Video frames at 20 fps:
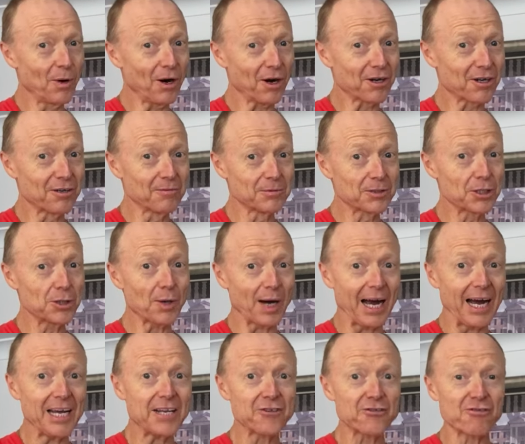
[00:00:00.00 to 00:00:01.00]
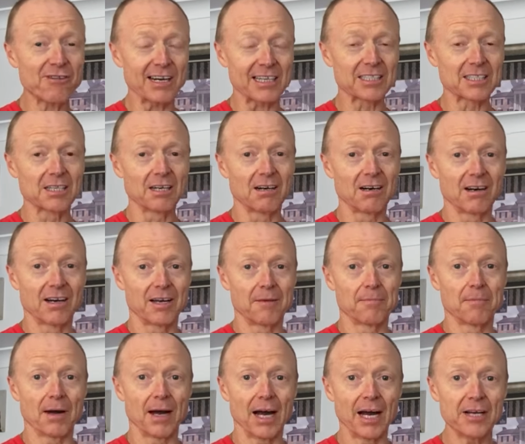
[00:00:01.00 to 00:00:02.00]
welcome to 8-track time.
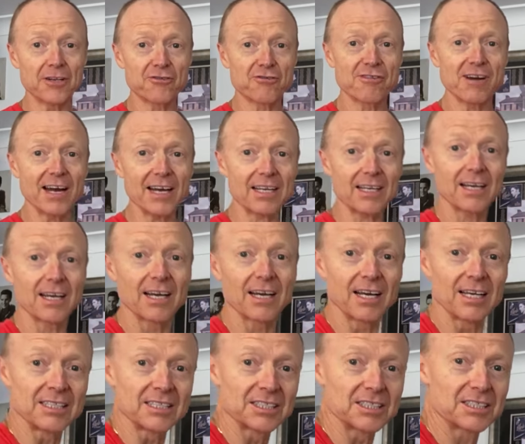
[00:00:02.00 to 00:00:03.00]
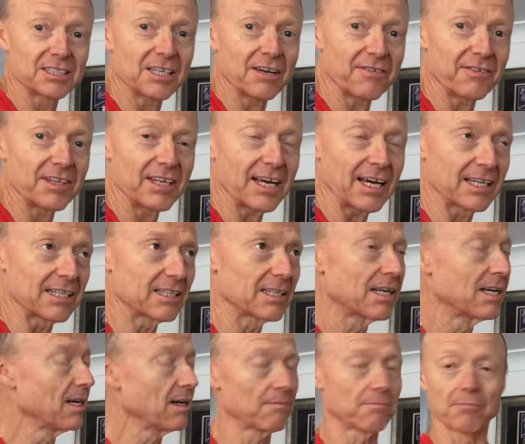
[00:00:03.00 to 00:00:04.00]
8-track and 78.
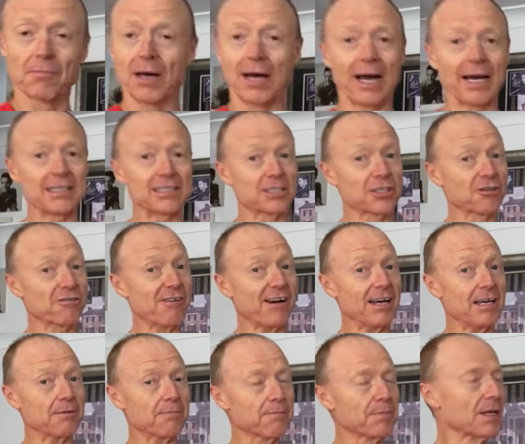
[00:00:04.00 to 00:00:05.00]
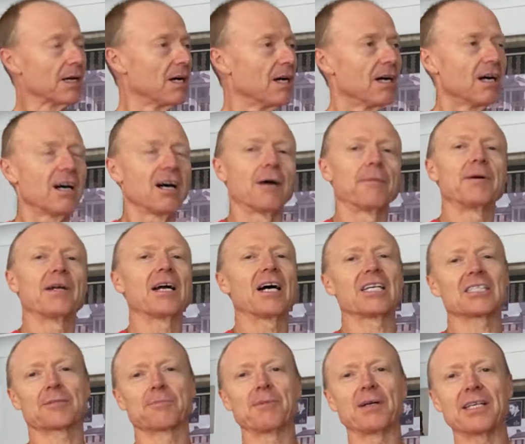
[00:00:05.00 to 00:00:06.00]
8s are great. I've been
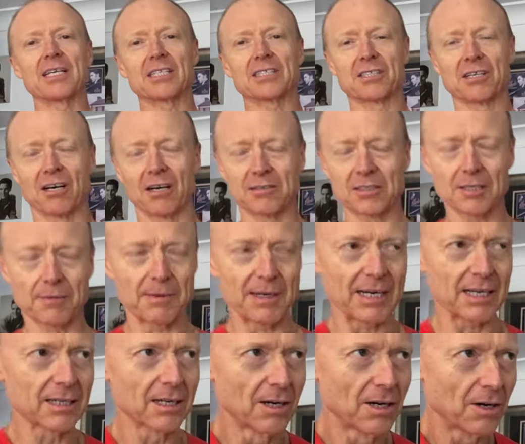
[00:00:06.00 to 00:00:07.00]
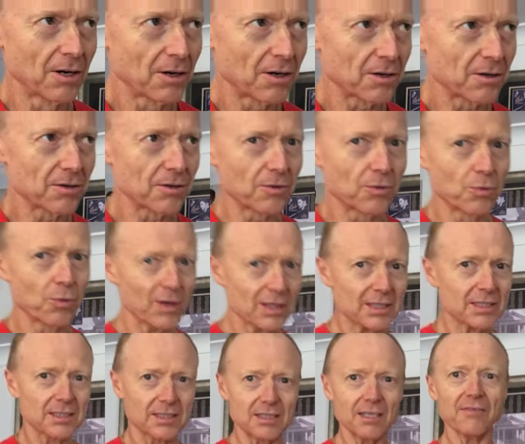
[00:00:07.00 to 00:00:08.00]
asked many a times about what
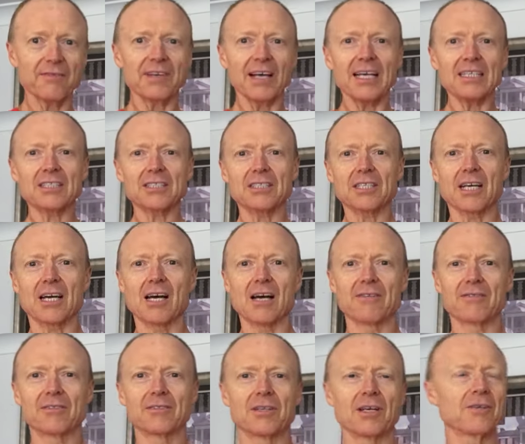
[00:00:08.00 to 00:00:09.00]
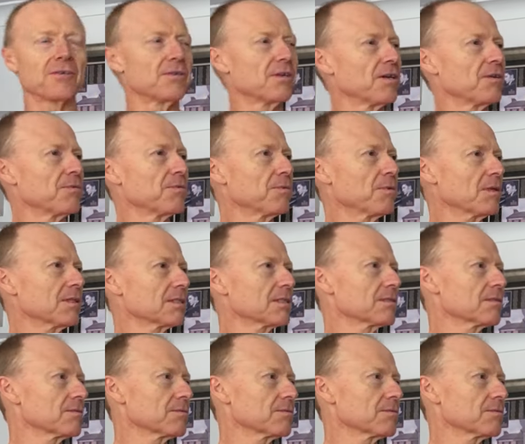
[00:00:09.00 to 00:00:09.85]
78s do you have and what